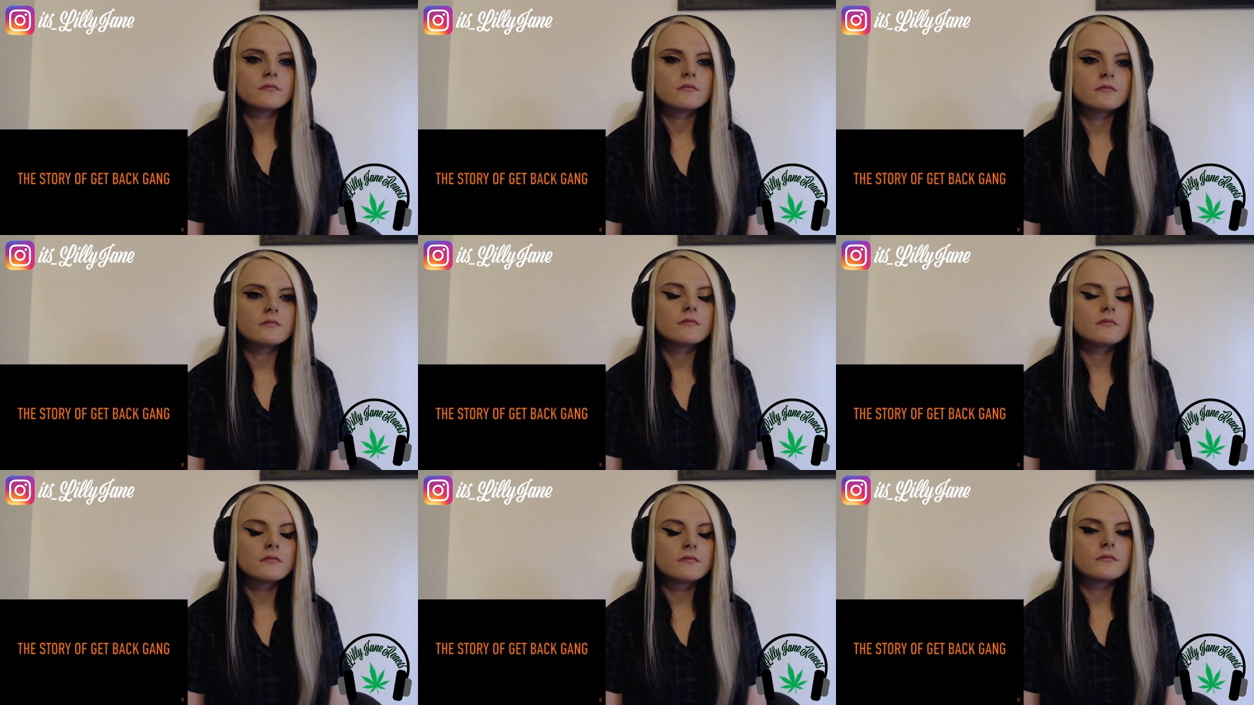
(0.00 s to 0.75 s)

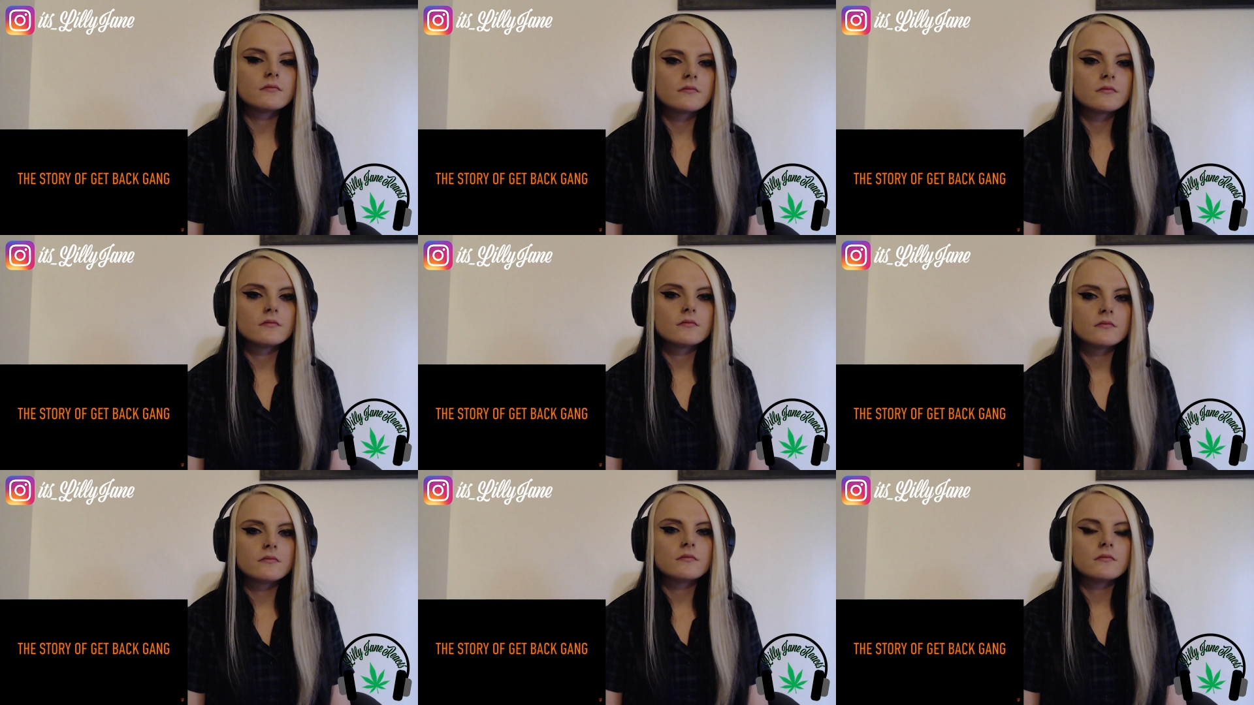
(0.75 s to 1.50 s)

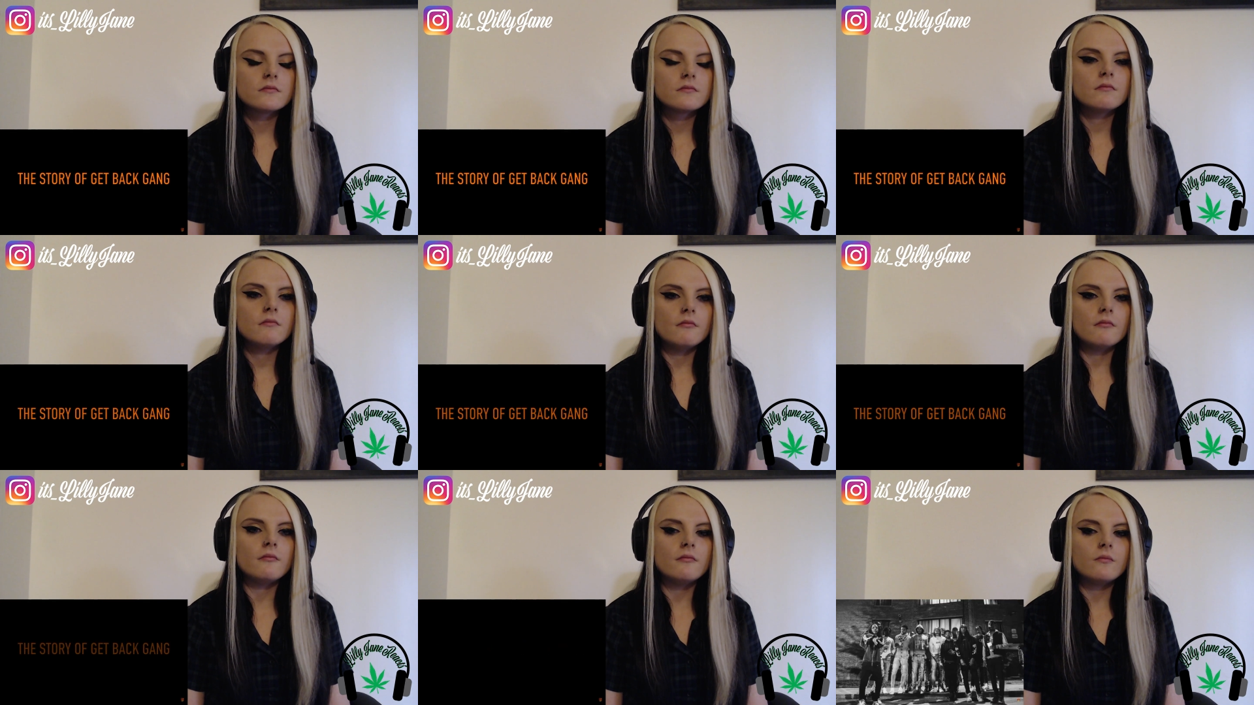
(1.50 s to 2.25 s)

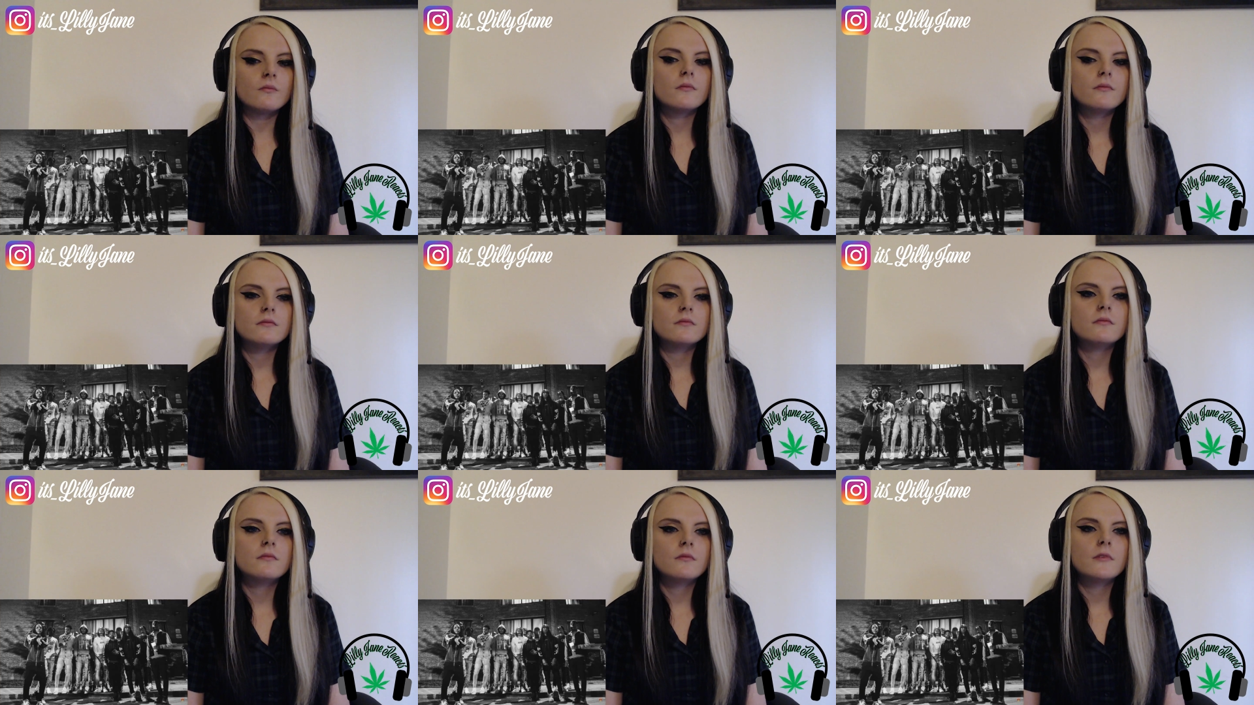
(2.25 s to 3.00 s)

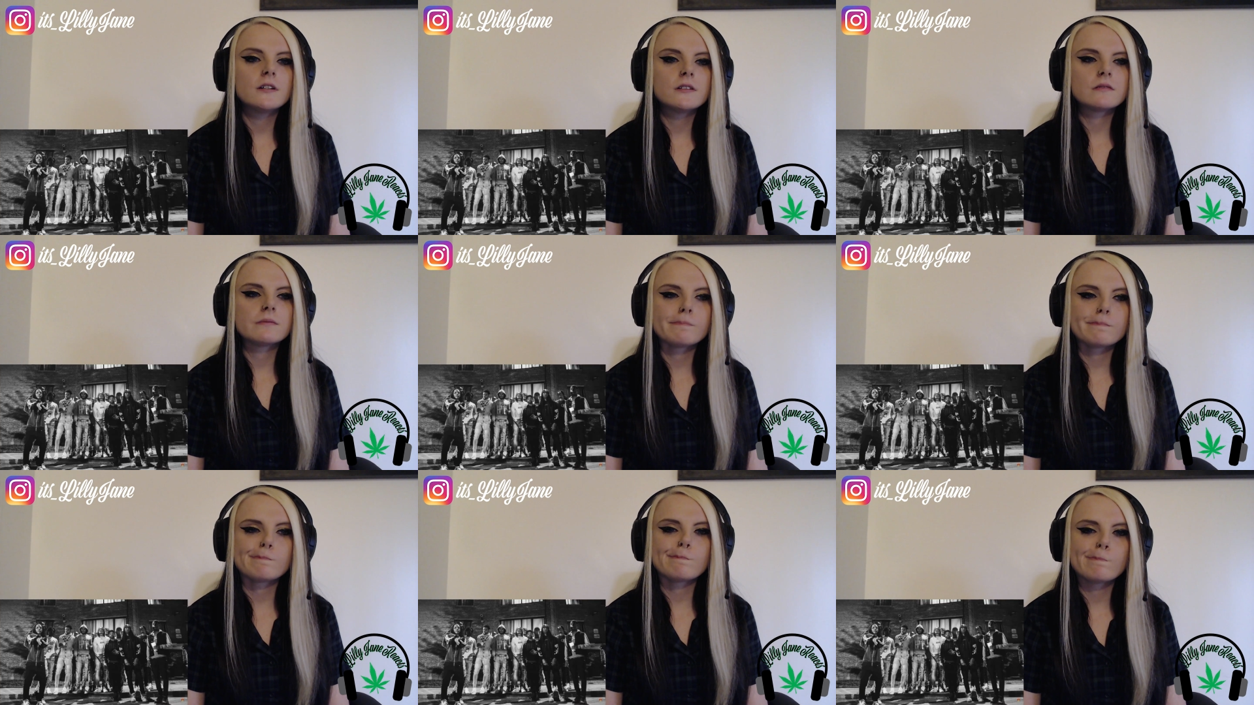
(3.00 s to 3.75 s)

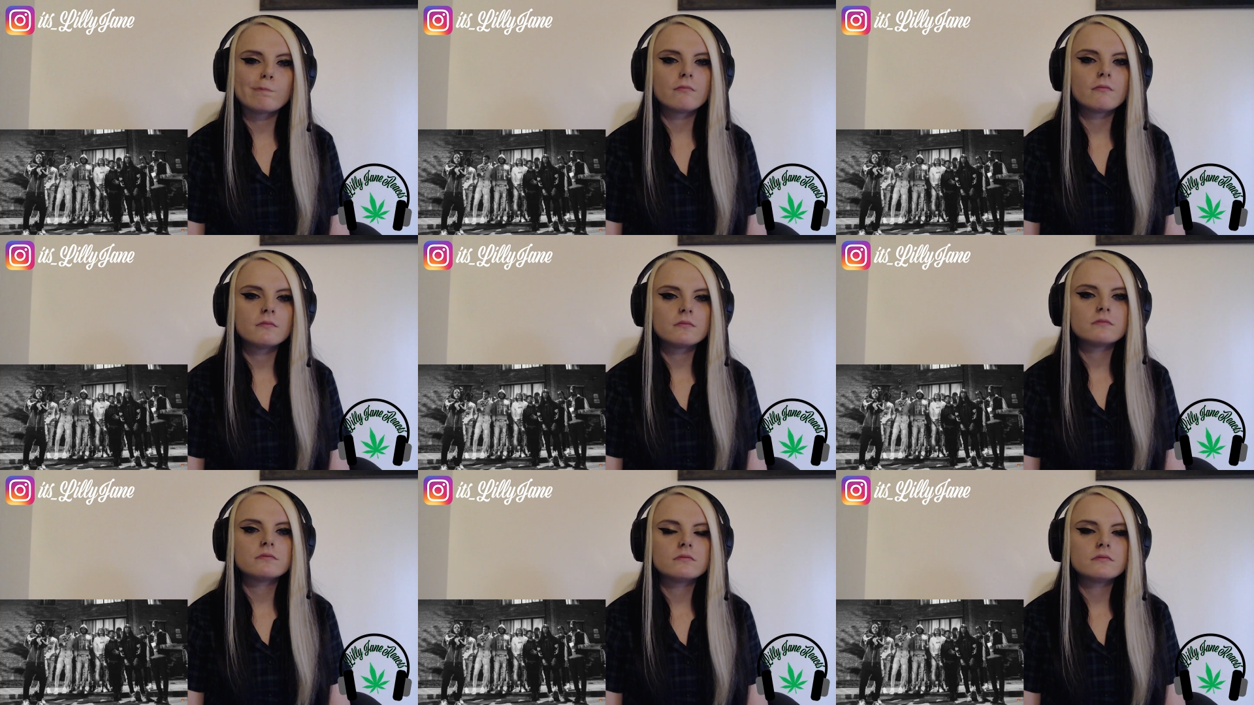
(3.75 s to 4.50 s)

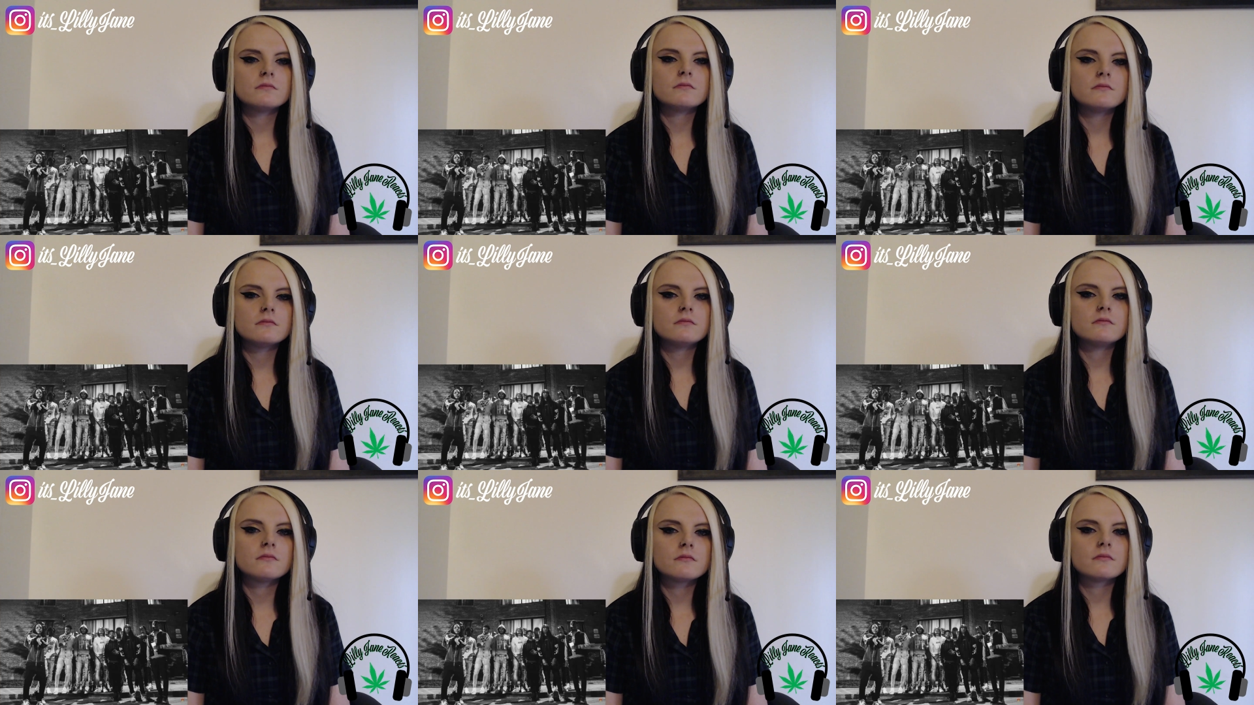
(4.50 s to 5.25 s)

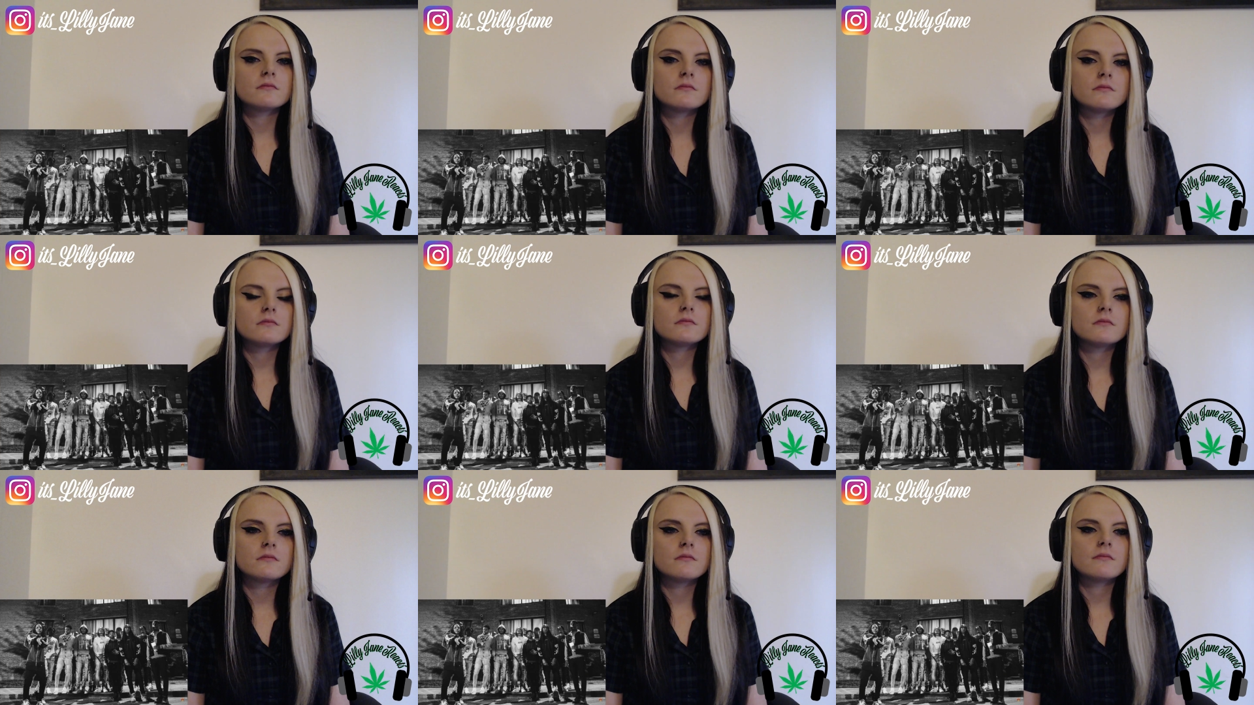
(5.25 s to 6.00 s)

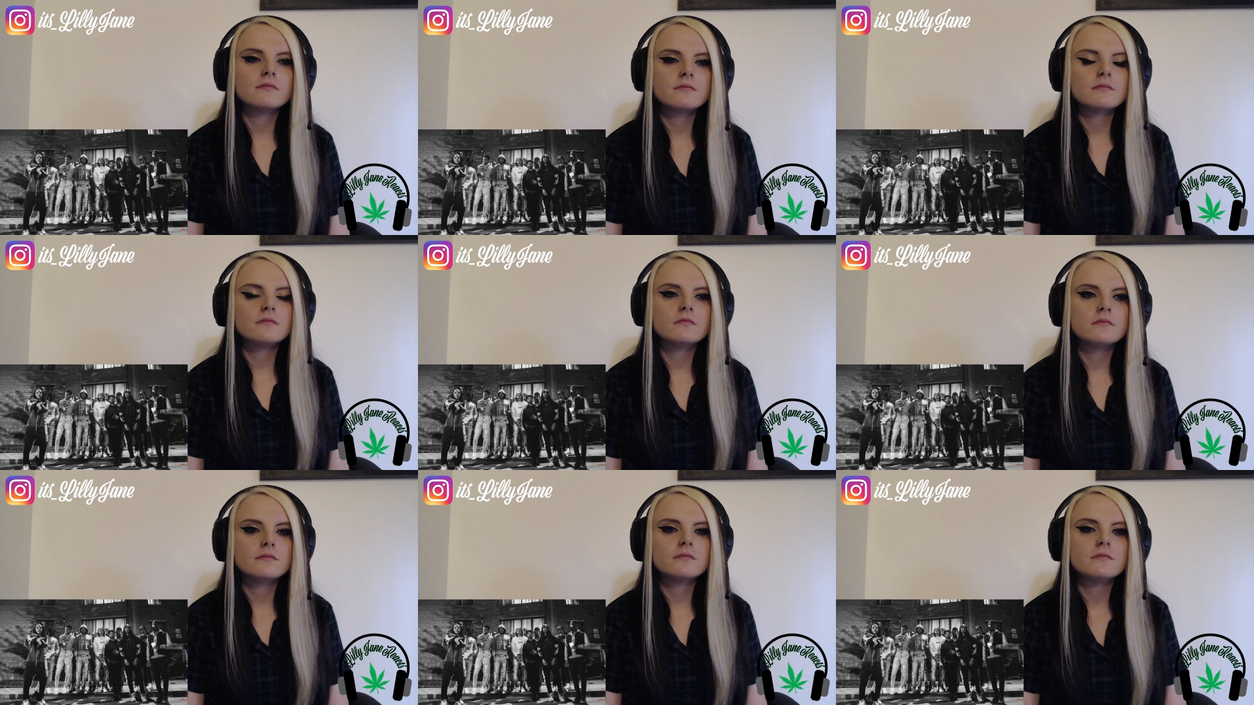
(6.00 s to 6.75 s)

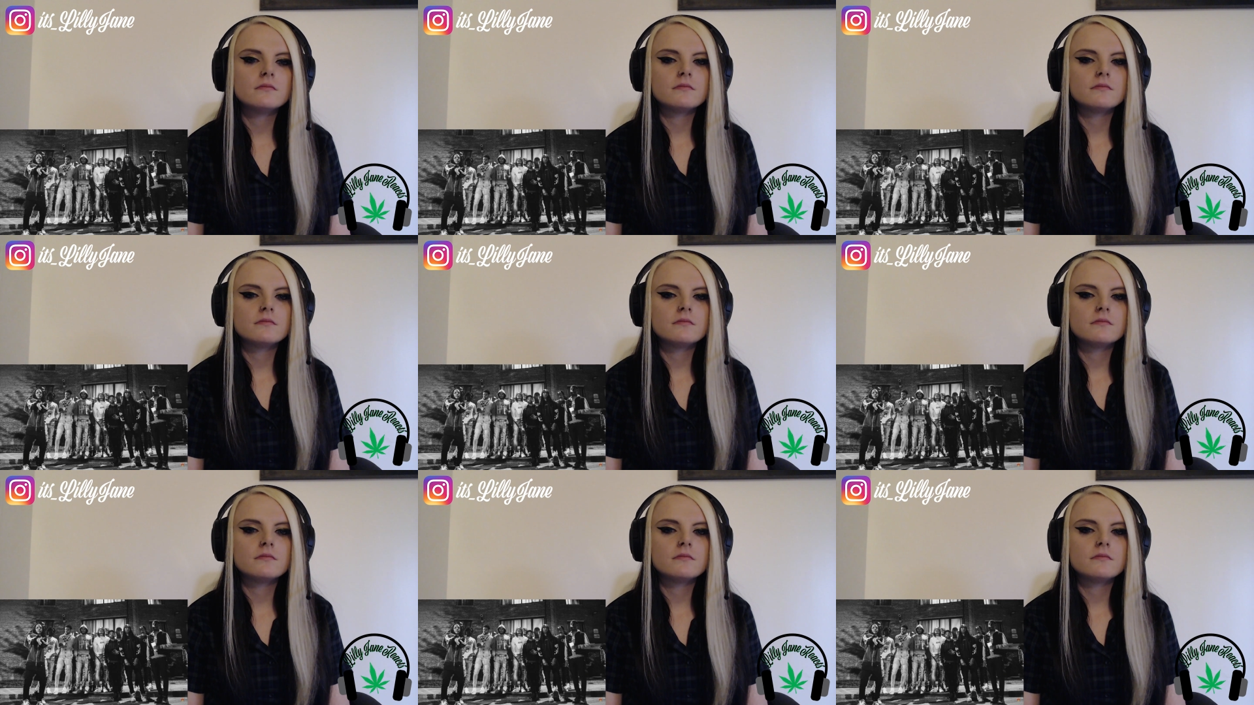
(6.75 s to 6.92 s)
(no one is talking)